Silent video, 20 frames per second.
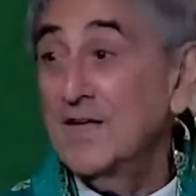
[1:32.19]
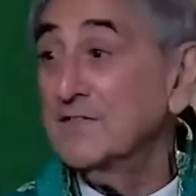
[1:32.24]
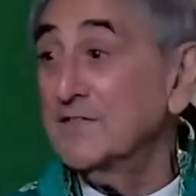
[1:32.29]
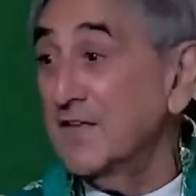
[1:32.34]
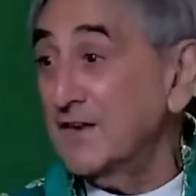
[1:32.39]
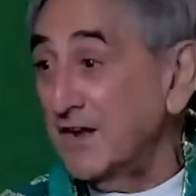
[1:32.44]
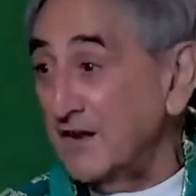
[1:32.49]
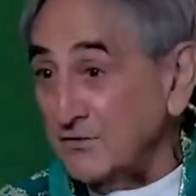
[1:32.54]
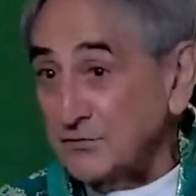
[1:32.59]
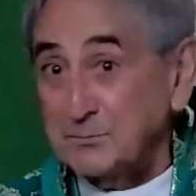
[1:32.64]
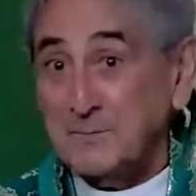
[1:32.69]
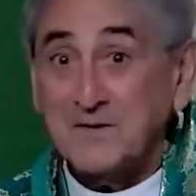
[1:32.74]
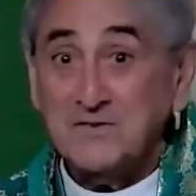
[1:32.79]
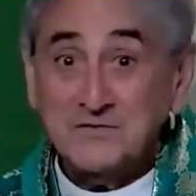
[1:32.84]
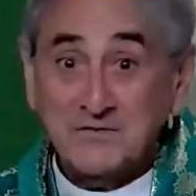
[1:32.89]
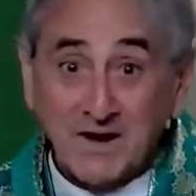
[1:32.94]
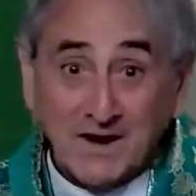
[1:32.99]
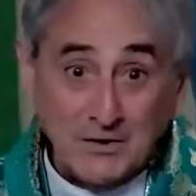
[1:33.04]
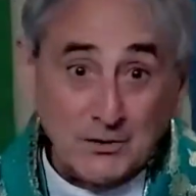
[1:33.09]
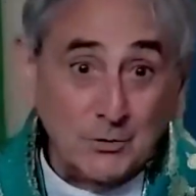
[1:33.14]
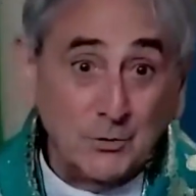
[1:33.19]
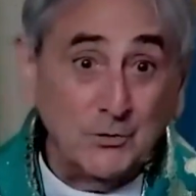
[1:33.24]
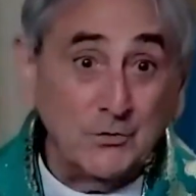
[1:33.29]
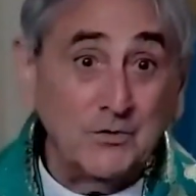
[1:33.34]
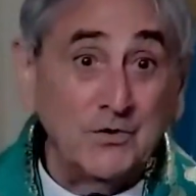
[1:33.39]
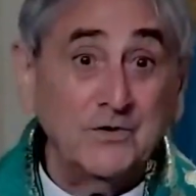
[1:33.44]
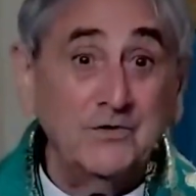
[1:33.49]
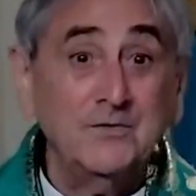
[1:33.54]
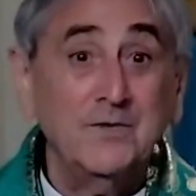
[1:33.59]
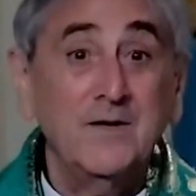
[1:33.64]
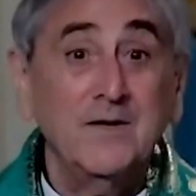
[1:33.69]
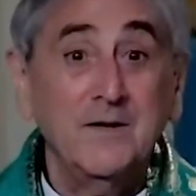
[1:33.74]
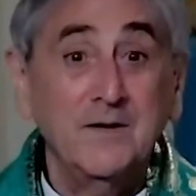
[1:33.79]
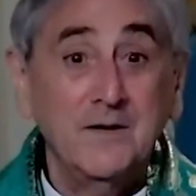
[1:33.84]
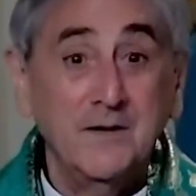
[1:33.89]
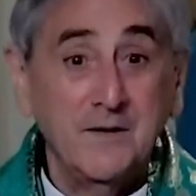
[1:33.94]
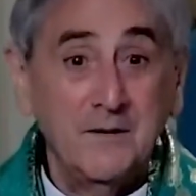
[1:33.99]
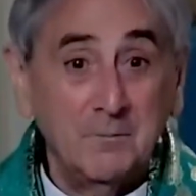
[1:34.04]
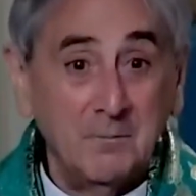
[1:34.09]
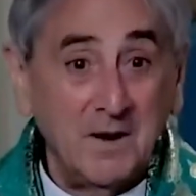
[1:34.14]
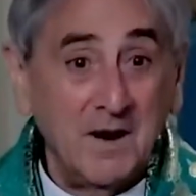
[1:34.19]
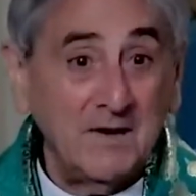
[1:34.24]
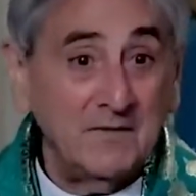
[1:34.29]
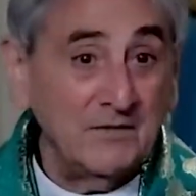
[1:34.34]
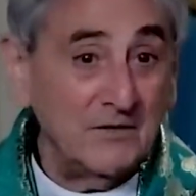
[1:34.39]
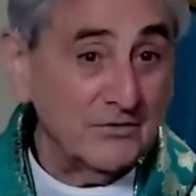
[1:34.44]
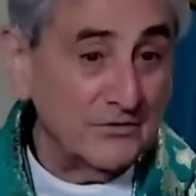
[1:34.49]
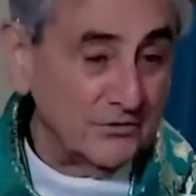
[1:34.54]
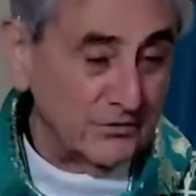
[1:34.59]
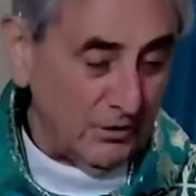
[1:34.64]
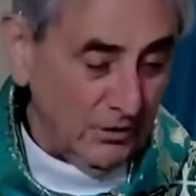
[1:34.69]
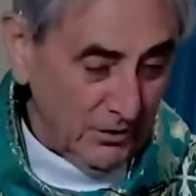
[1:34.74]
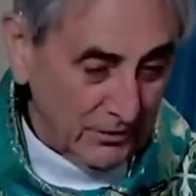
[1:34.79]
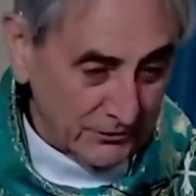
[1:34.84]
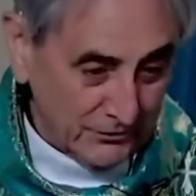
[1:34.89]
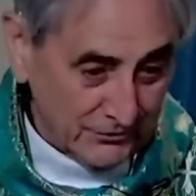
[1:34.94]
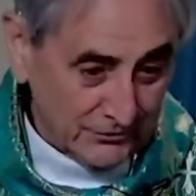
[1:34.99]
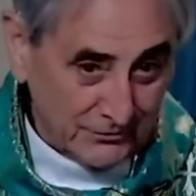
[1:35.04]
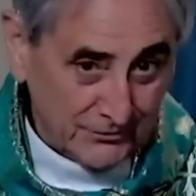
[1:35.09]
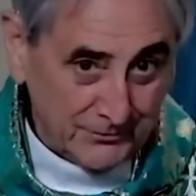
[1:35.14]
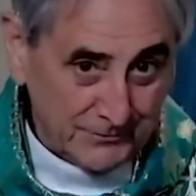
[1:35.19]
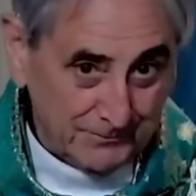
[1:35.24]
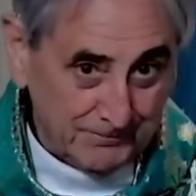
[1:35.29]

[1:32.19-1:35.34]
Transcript: that has been diluted by the sauce.